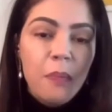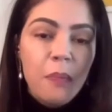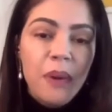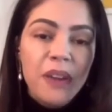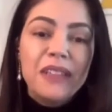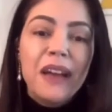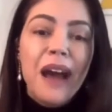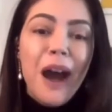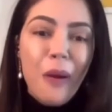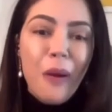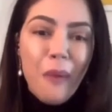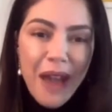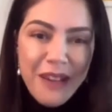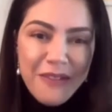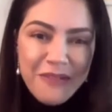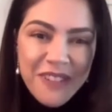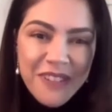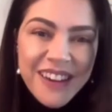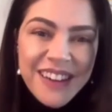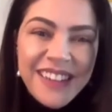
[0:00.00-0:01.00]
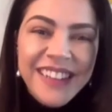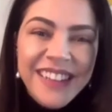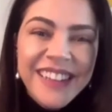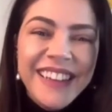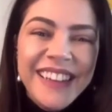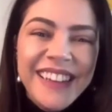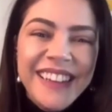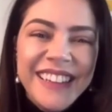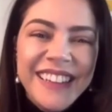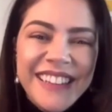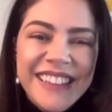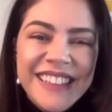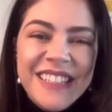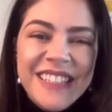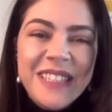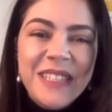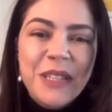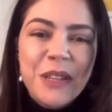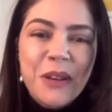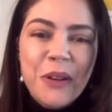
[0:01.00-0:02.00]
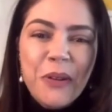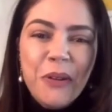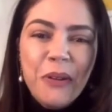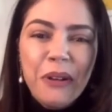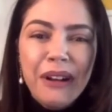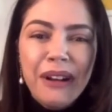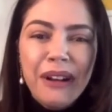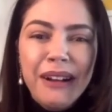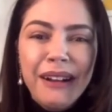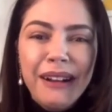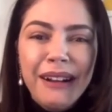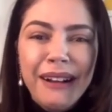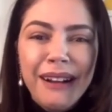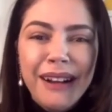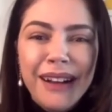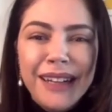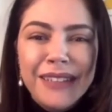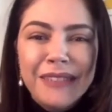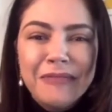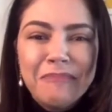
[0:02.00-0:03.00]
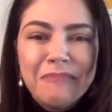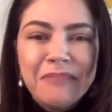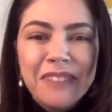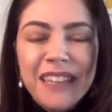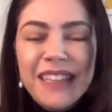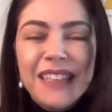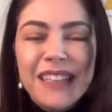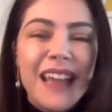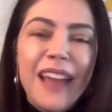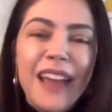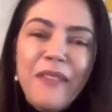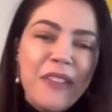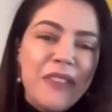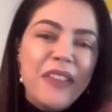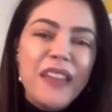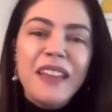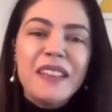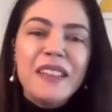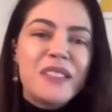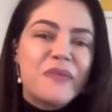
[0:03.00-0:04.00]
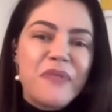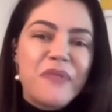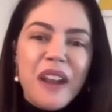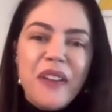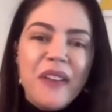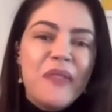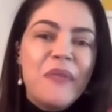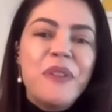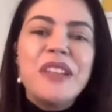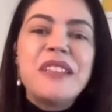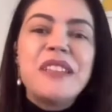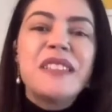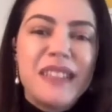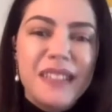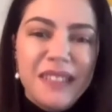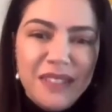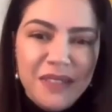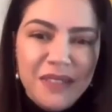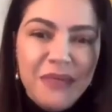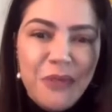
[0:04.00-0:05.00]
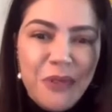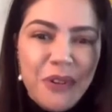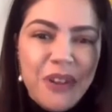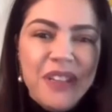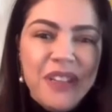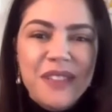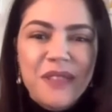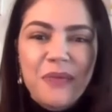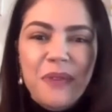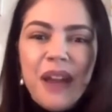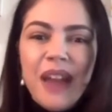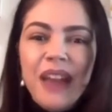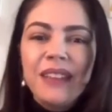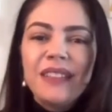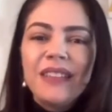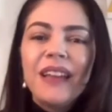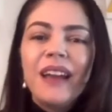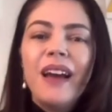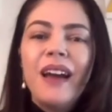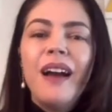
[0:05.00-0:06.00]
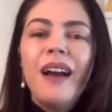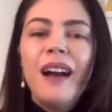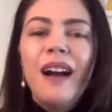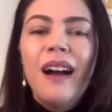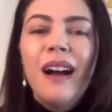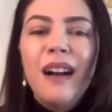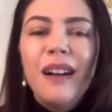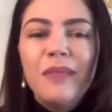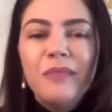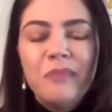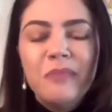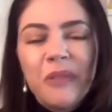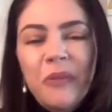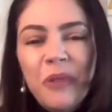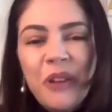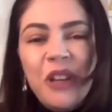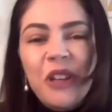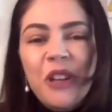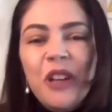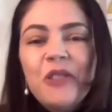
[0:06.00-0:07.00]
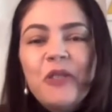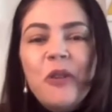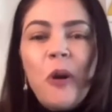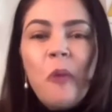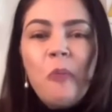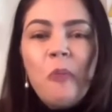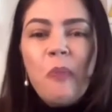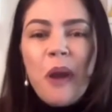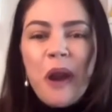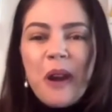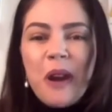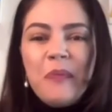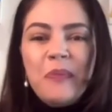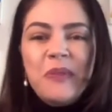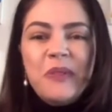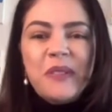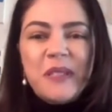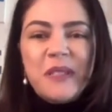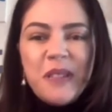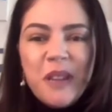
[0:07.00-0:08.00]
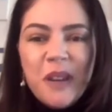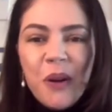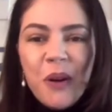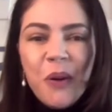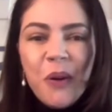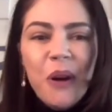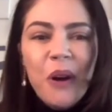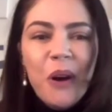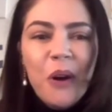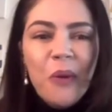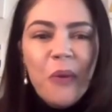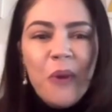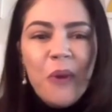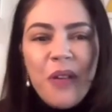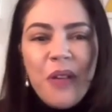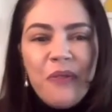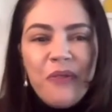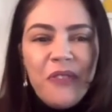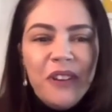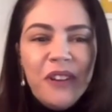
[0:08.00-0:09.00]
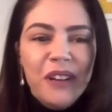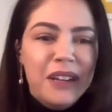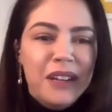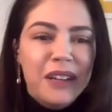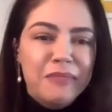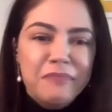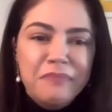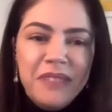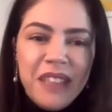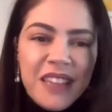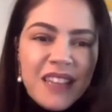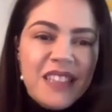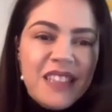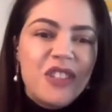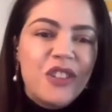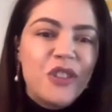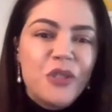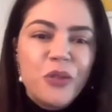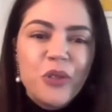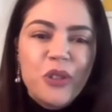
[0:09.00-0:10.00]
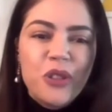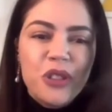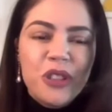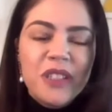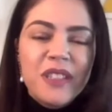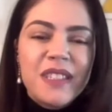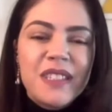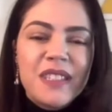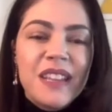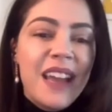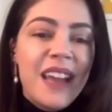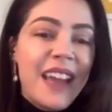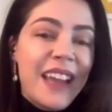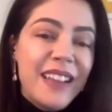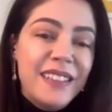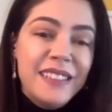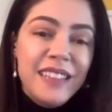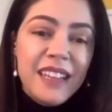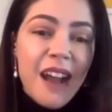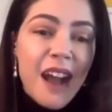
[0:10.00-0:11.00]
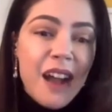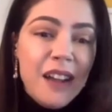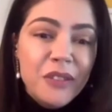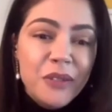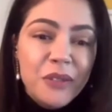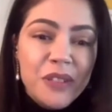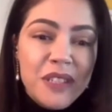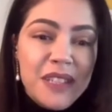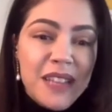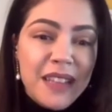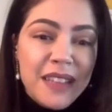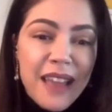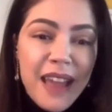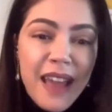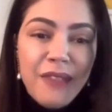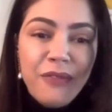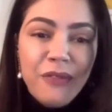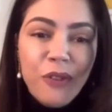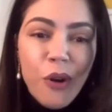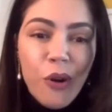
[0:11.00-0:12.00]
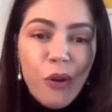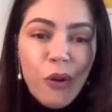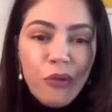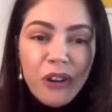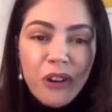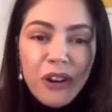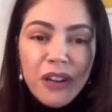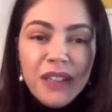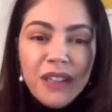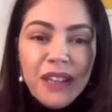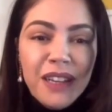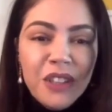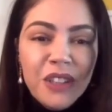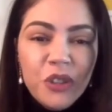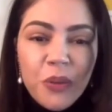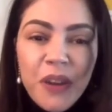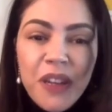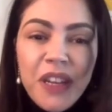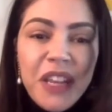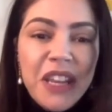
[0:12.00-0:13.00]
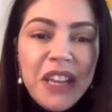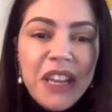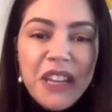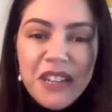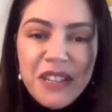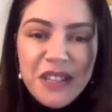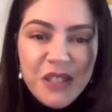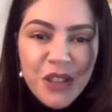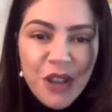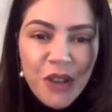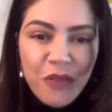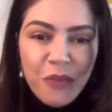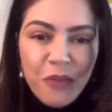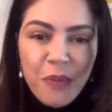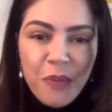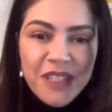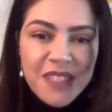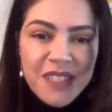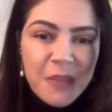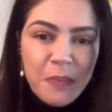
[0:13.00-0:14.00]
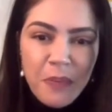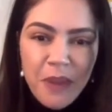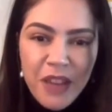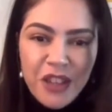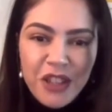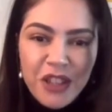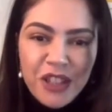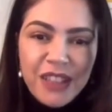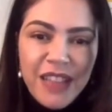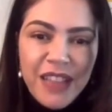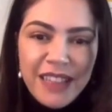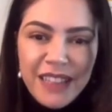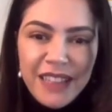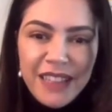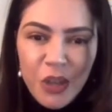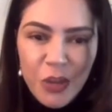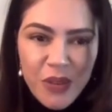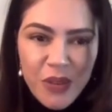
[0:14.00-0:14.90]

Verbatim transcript: But however, it is still, uh, everything is very recent for us, right? Um, we cannot compare Brazil with uh, the institutions and the countries that have over 20 years of participation at the